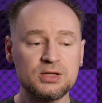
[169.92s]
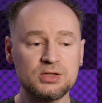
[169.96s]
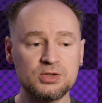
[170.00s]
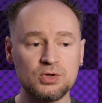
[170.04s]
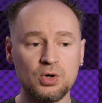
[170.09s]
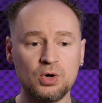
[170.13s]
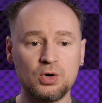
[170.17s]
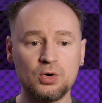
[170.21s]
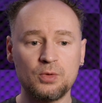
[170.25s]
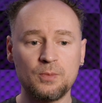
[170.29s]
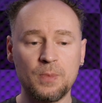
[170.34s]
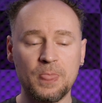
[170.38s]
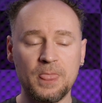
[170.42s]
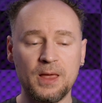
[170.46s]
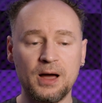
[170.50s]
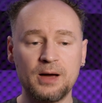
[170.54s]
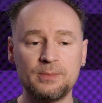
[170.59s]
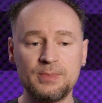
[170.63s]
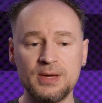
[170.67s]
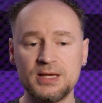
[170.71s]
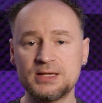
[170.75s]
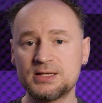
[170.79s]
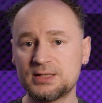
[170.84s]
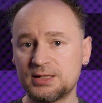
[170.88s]
So
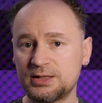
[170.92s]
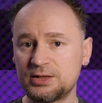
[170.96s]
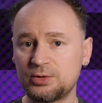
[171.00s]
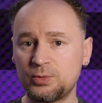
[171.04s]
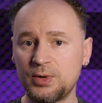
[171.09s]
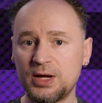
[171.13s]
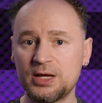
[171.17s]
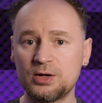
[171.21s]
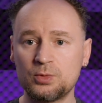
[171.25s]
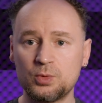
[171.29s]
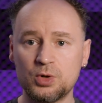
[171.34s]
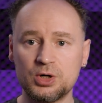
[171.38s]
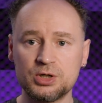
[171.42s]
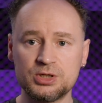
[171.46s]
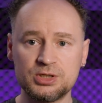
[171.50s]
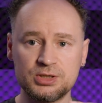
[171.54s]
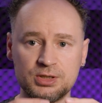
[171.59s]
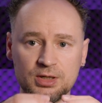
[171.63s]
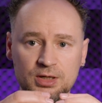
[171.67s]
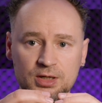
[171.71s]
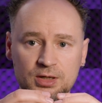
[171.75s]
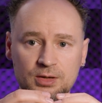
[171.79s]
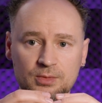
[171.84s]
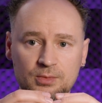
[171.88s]
basically the way it works,
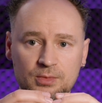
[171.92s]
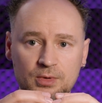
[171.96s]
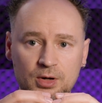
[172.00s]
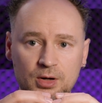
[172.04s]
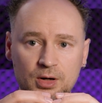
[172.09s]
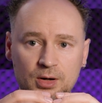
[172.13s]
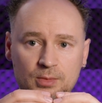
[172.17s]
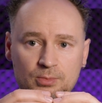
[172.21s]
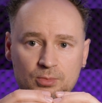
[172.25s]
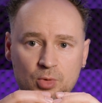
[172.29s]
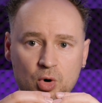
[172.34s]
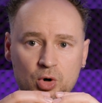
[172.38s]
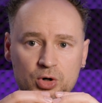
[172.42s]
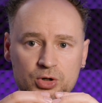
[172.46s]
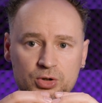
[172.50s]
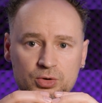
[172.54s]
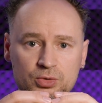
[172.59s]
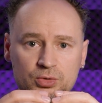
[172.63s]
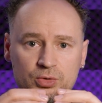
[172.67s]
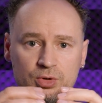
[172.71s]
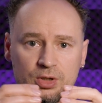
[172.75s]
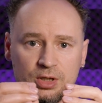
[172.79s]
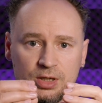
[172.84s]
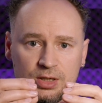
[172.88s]
the more
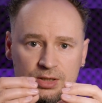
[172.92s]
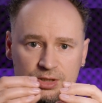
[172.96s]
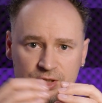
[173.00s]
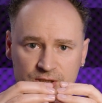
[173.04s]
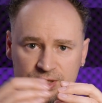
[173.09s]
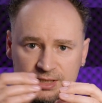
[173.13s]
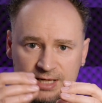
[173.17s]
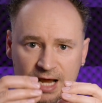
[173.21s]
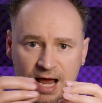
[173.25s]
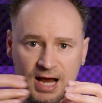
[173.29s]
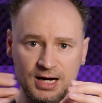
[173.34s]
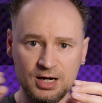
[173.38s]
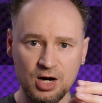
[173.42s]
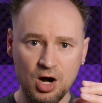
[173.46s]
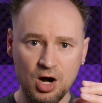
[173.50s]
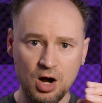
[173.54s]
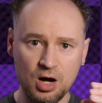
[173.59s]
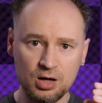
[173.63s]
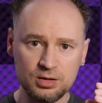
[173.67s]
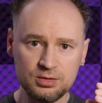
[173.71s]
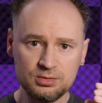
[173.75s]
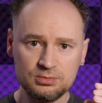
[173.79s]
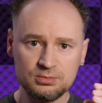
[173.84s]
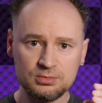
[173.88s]
you stack
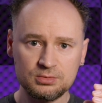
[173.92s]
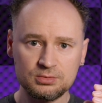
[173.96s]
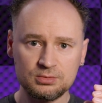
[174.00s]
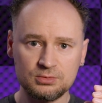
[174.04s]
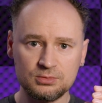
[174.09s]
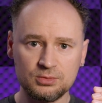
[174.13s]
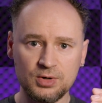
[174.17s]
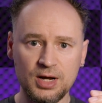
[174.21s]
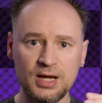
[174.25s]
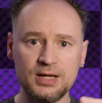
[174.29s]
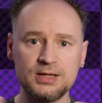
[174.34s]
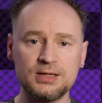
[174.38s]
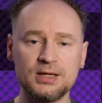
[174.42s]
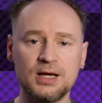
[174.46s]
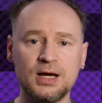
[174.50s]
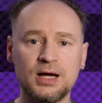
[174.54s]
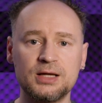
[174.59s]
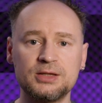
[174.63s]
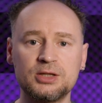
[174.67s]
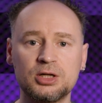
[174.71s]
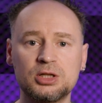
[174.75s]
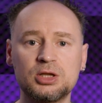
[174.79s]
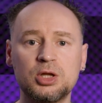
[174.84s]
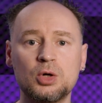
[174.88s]
on, right,
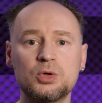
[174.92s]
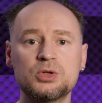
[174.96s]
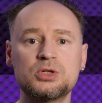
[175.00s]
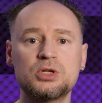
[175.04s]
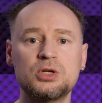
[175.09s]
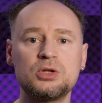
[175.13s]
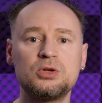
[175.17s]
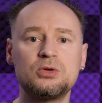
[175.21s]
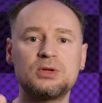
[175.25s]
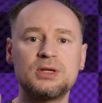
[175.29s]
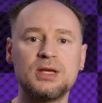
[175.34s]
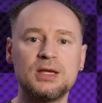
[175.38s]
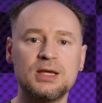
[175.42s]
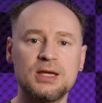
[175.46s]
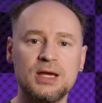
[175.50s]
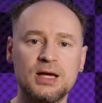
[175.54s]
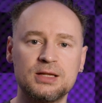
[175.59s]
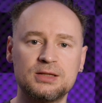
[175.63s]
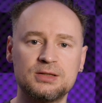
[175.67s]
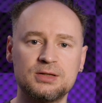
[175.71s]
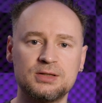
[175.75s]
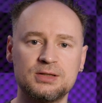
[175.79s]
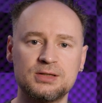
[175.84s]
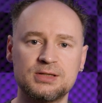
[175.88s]
the closer you can
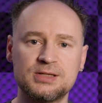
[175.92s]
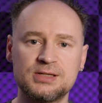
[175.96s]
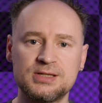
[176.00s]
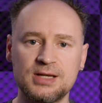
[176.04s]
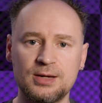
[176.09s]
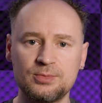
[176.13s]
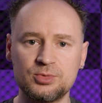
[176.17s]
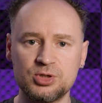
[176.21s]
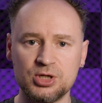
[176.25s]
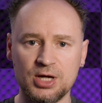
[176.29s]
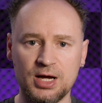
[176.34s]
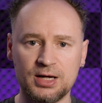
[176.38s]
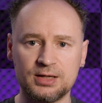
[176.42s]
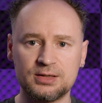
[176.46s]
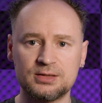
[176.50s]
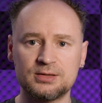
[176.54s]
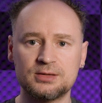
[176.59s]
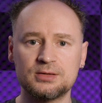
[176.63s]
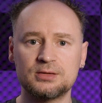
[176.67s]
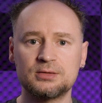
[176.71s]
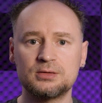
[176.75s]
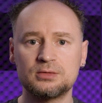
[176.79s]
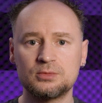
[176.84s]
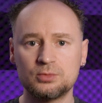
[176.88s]
get to the subject,
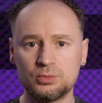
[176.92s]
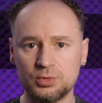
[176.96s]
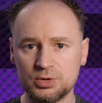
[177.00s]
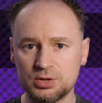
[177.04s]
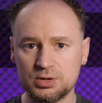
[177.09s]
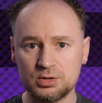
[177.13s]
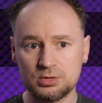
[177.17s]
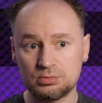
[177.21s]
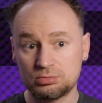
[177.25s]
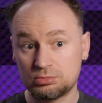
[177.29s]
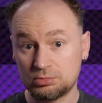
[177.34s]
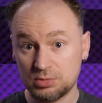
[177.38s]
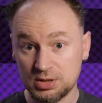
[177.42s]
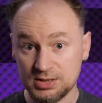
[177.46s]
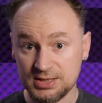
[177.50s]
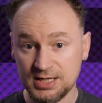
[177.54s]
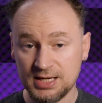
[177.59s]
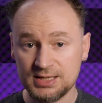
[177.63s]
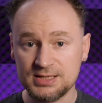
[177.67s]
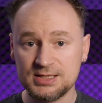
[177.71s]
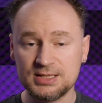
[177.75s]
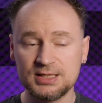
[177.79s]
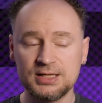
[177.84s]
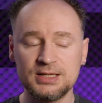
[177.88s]
which is
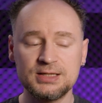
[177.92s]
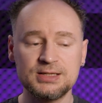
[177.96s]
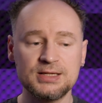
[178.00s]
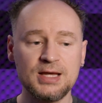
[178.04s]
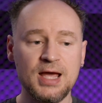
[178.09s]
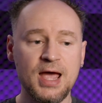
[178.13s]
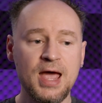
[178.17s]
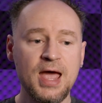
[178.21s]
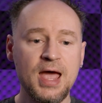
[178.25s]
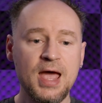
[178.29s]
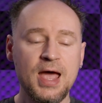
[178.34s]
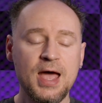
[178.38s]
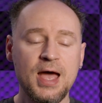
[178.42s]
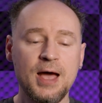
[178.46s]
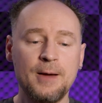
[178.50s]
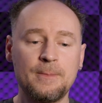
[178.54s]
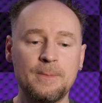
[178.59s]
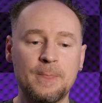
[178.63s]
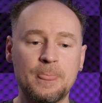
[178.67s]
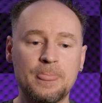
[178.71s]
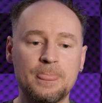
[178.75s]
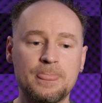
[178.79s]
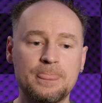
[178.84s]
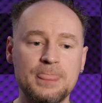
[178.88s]
excellent.
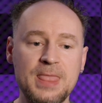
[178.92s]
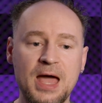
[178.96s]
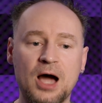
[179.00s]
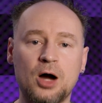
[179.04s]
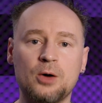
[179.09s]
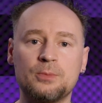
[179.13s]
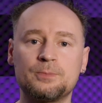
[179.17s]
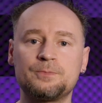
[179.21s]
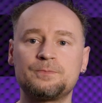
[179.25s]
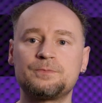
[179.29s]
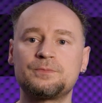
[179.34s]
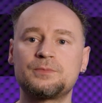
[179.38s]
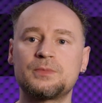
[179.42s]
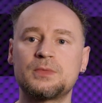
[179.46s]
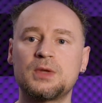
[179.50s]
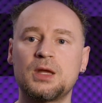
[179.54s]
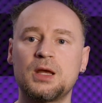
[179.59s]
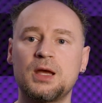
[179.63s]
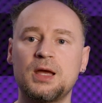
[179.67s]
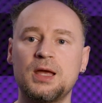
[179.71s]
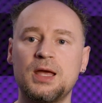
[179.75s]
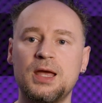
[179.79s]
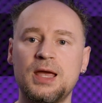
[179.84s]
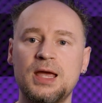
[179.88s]
Now,
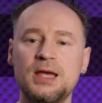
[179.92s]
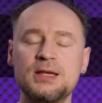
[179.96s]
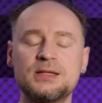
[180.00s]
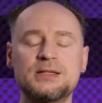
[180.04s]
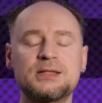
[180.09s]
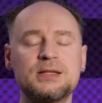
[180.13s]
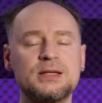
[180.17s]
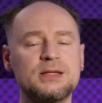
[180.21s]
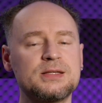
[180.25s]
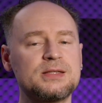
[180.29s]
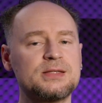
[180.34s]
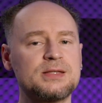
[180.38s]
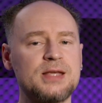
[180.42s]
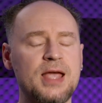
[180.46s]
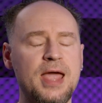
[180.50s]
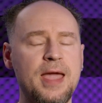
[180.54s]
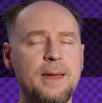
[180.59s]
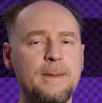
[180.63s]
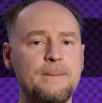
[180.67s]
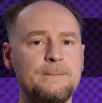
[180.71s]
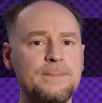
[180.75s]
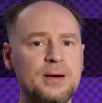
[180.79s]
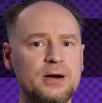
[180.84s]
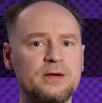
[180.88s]
is this
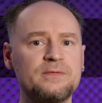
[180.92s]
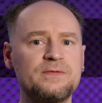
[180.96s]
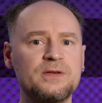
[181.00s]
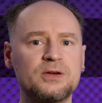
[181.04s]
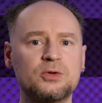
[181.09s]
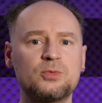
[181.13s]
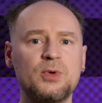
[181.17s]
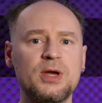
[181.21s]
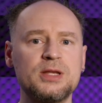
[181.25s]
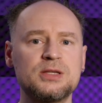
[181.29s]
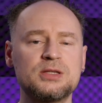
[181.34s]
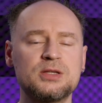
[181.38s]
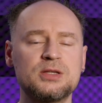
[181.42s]
a perfect way